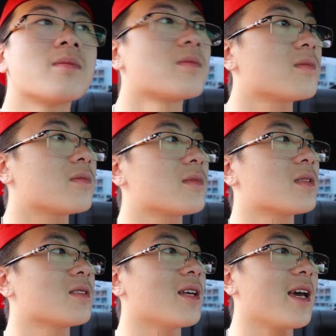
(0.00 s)

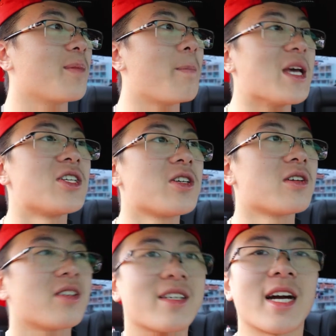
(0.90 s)
Bitch. Yeah,
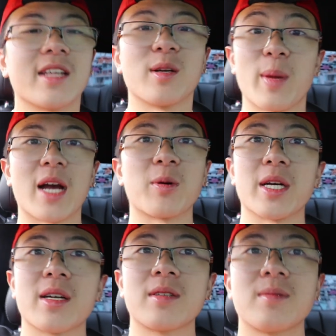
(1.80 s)
bitch. Got in there mad quick.